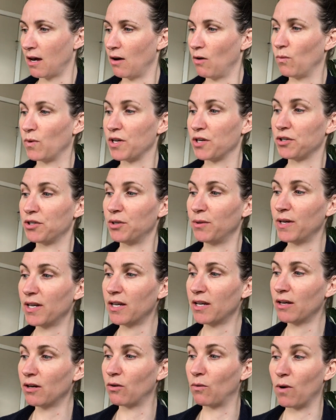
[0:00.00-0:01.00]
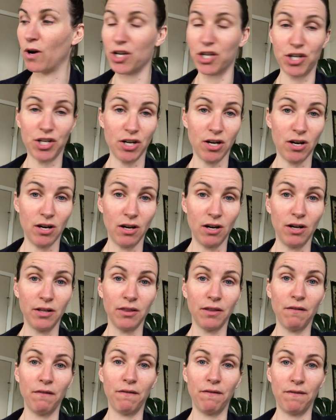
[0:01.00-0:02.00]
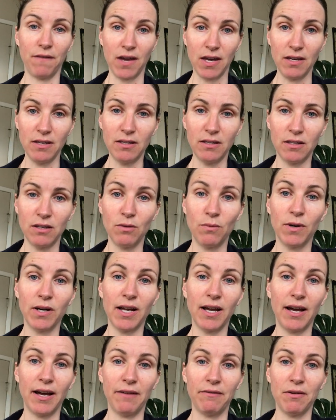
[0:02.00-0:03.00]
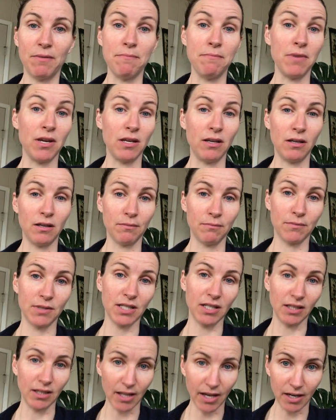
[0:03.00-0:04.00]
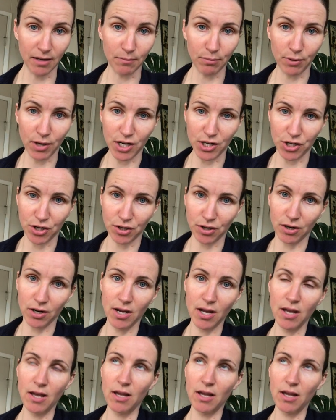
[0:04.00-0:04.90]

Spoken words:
when you're doing Gua Sha on the face, you want to have a medium to light pressure.